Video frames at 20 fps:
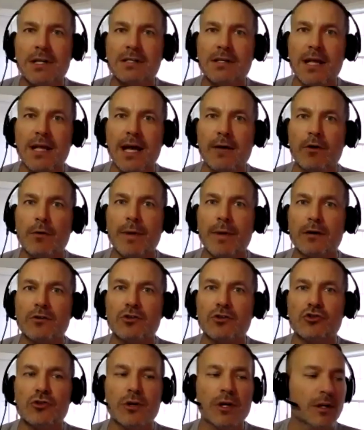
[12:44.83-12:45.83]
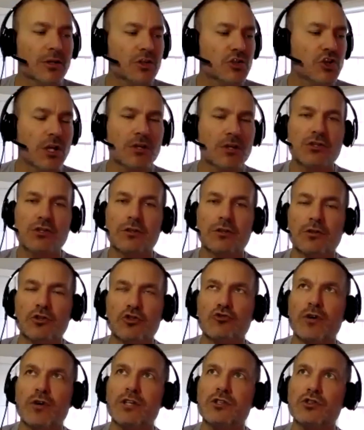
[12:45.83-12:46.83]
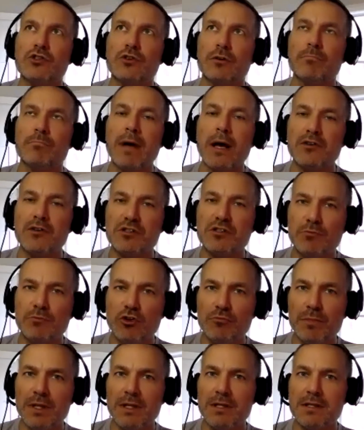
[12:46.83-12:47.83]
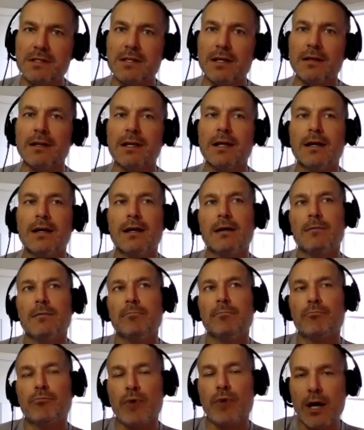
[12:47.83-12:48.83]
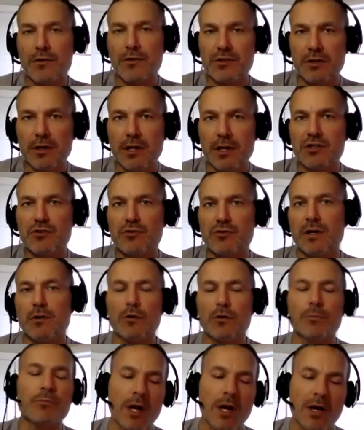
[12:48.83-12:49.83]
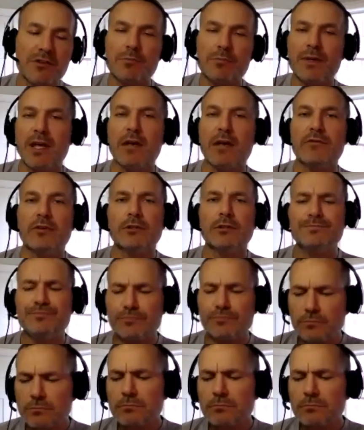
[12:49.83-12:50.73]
now about trying to trace your mouse movements and browser history or browser behavior.